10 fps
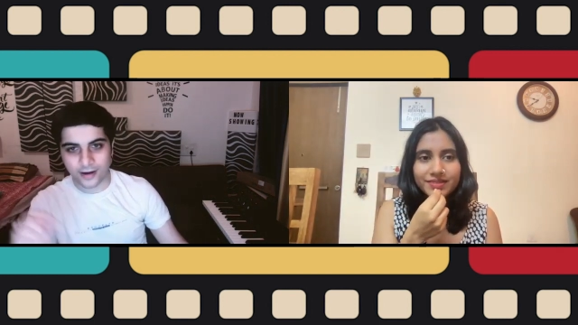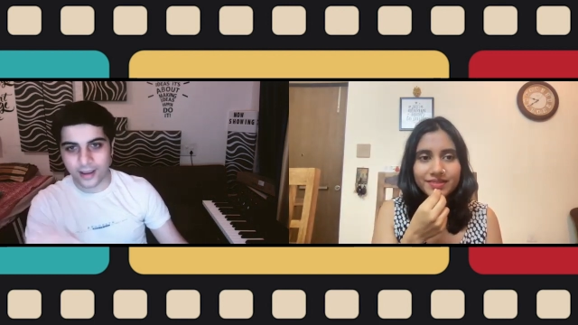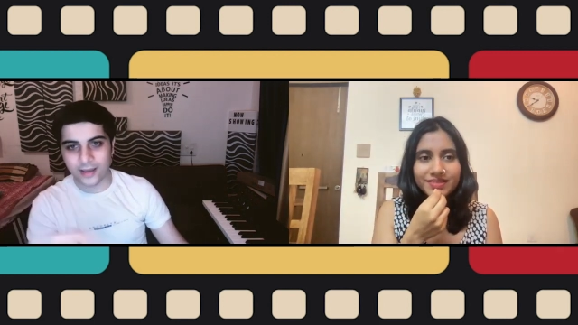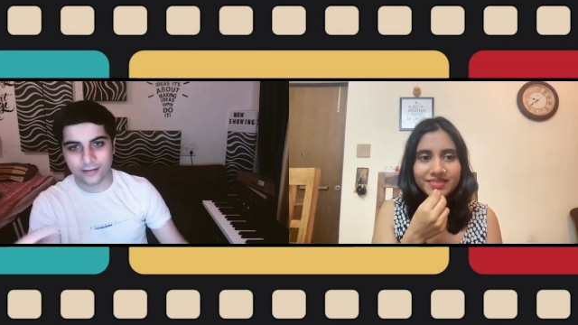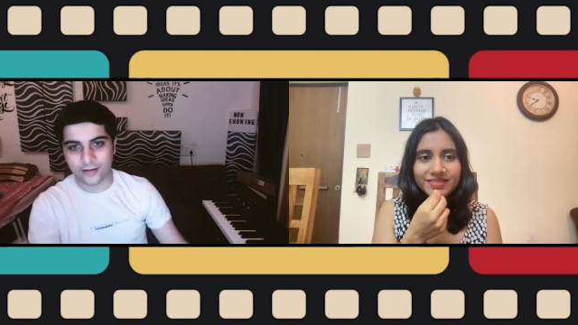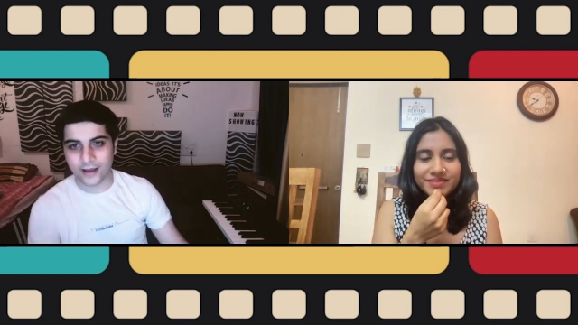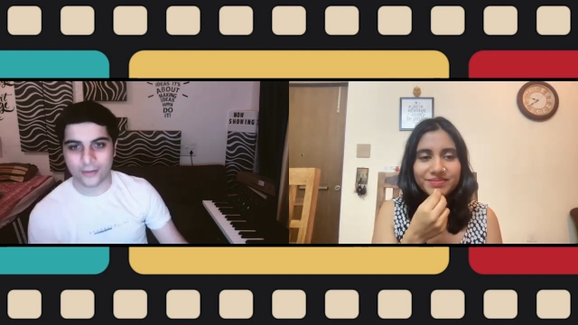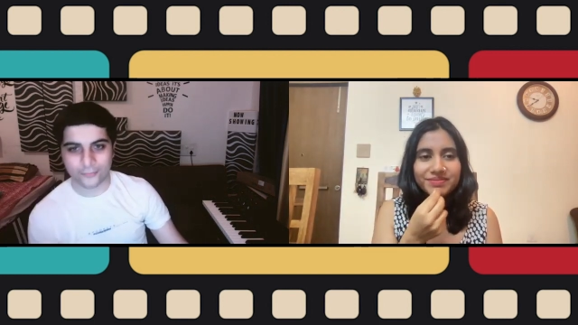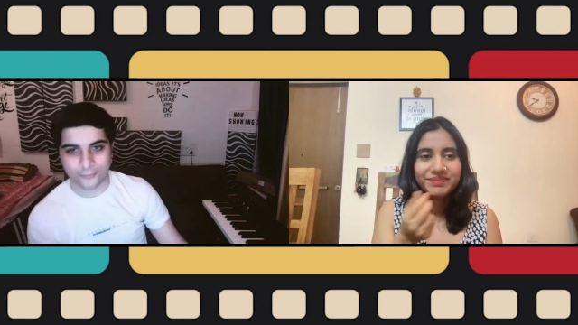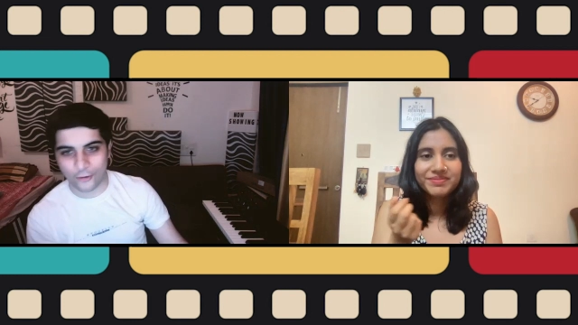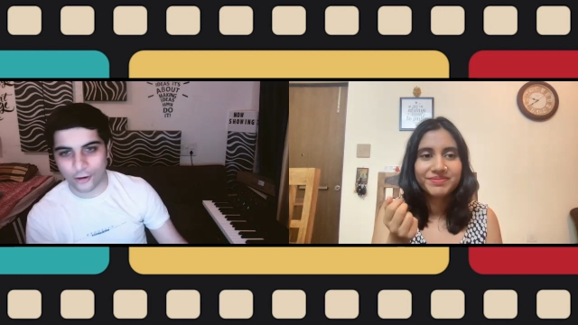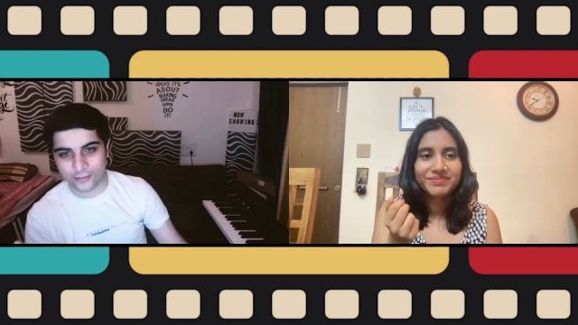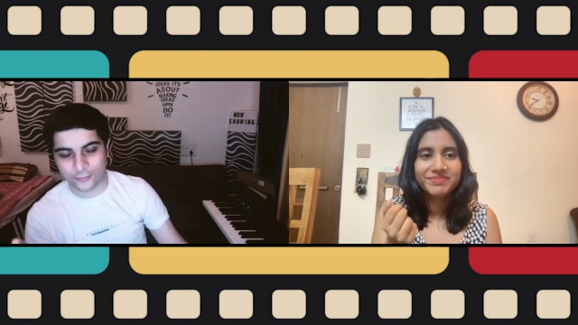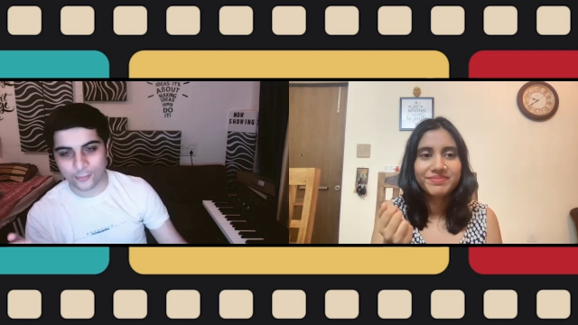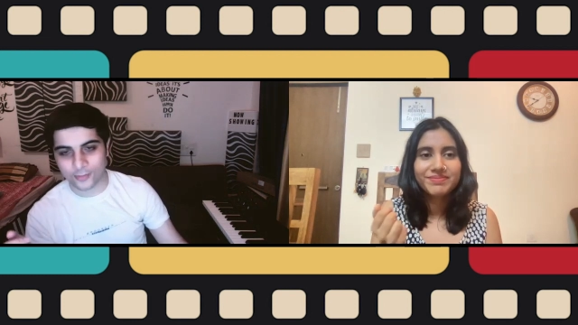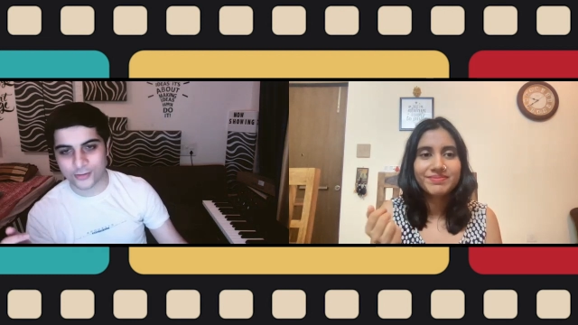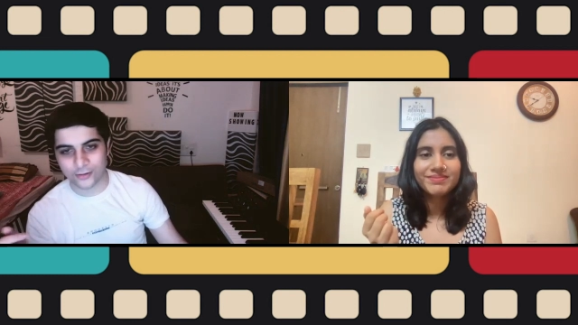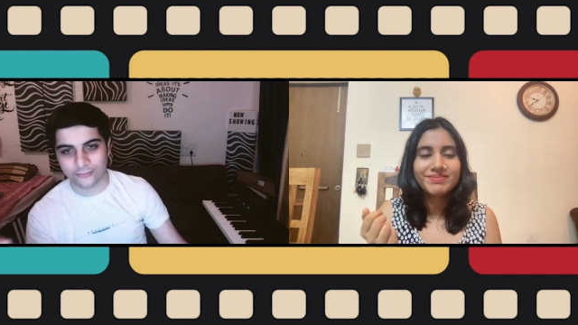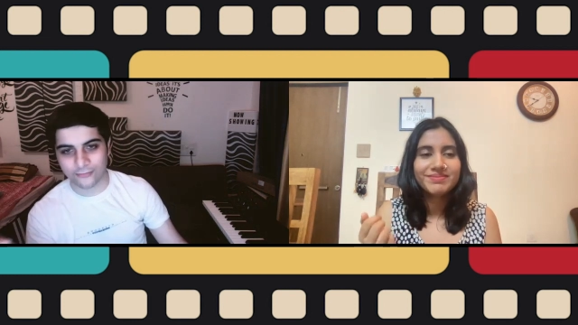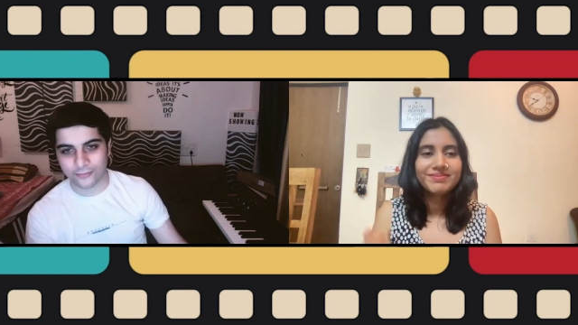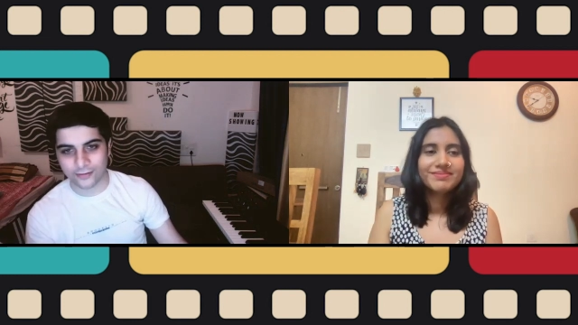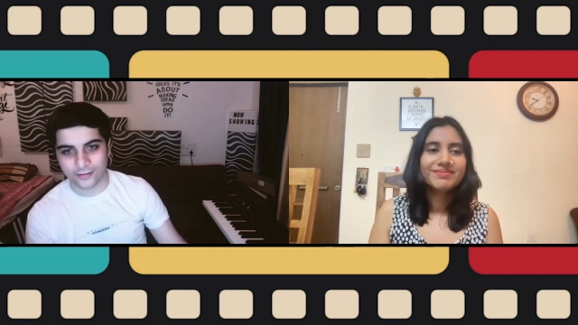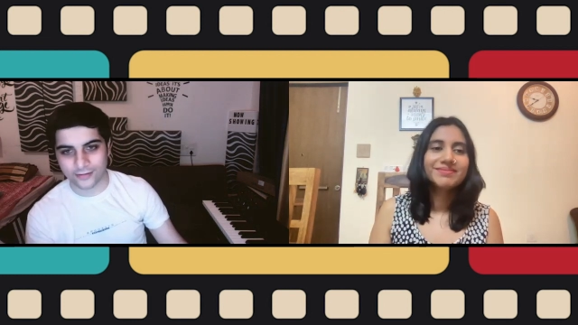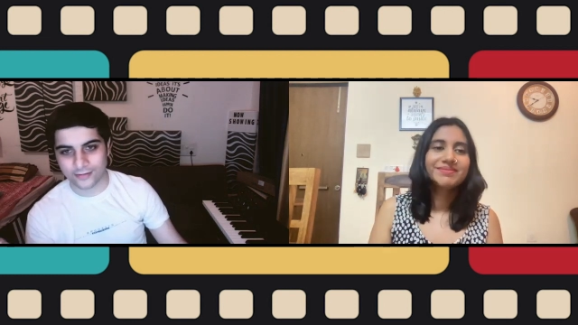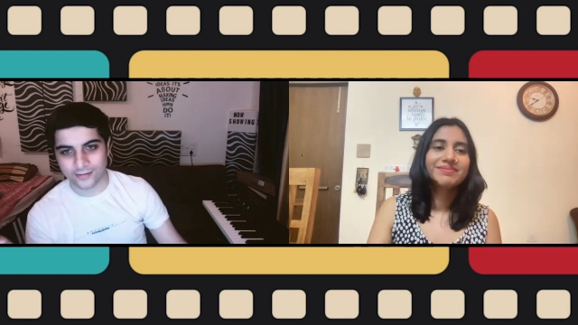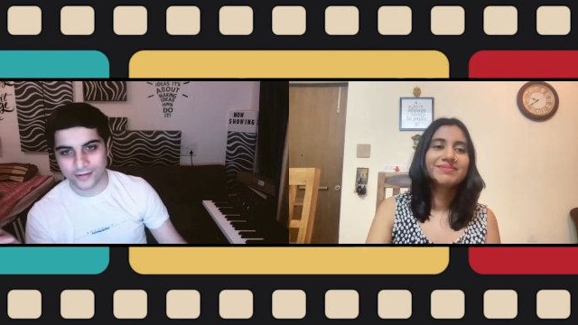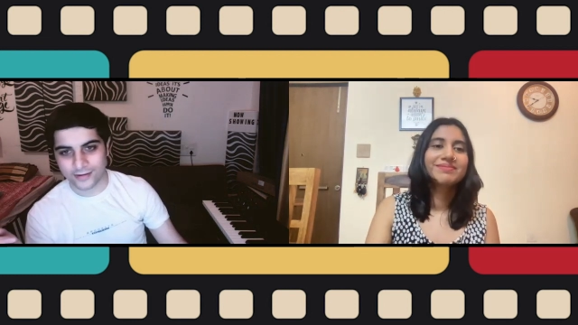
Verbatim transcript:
Speaker 1: again, I've got so much of uh,